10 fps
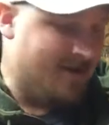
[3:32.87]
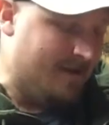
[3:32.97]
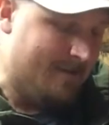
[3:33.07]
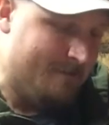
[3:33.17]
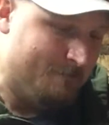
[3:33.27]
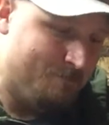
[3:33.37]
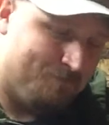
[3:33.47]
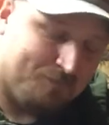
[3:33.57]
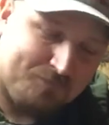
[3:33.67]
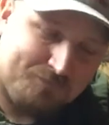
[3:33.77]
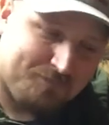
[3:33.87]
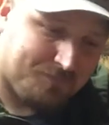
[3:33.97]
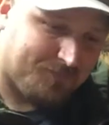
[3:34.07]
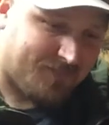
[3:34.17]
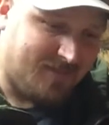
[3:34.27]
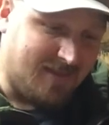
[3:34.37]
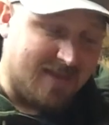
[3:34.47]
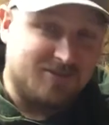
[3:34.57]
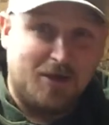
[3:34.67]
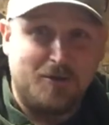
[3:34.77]

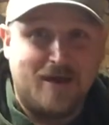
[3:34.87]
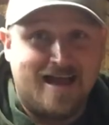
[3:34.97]
So